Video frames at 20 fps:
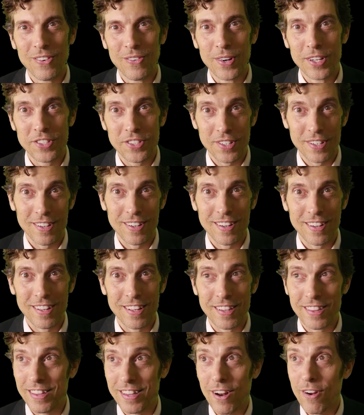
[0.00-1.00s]
which
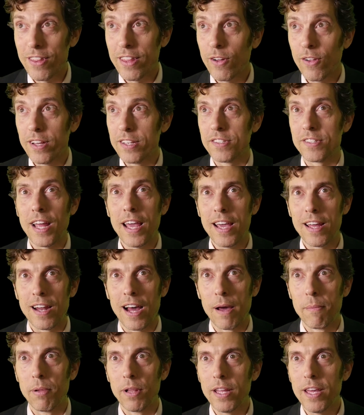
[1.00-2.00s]
they're the only state,
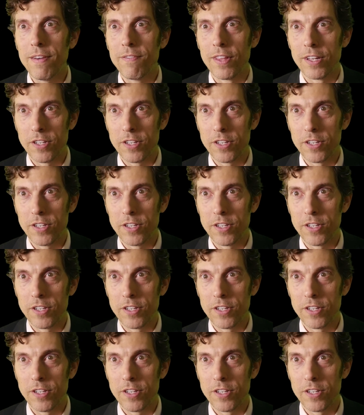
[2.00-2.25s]
I believe,